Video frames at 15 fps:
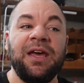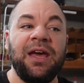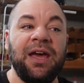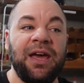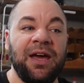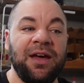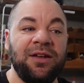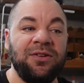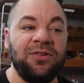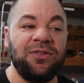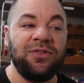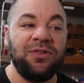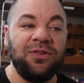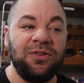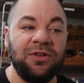and
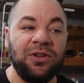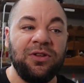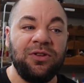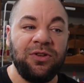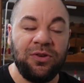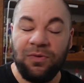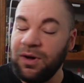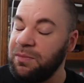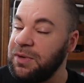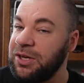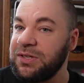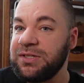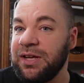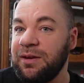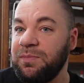you want me to
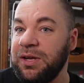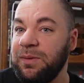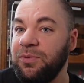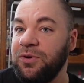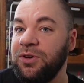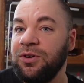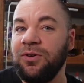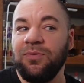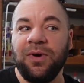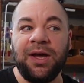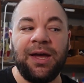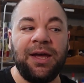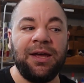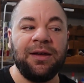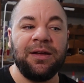send people your
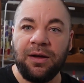way.